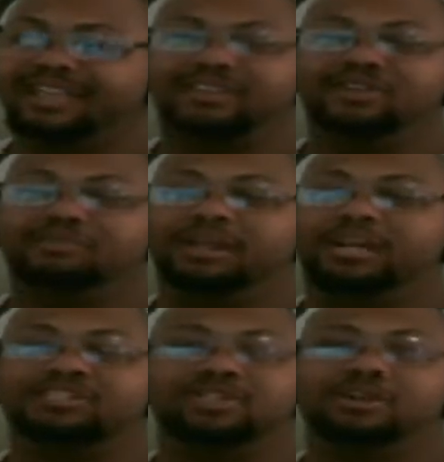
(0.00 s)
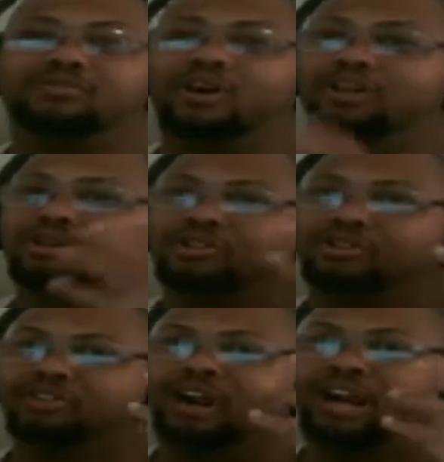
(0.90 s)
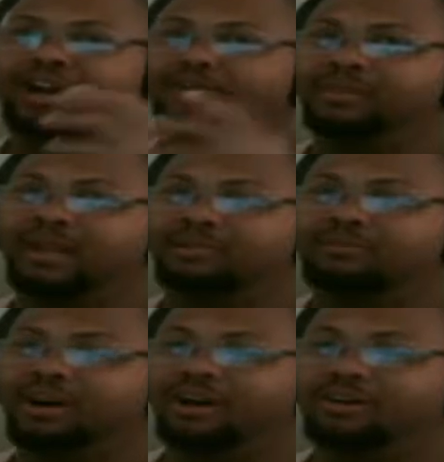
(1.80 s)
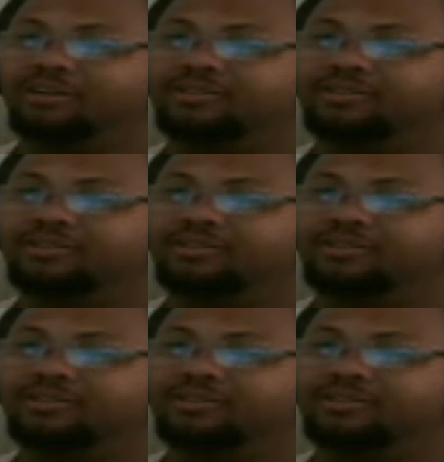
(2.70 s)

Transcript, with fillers: That dude be like, so no follow on the ground? I'm like, bro.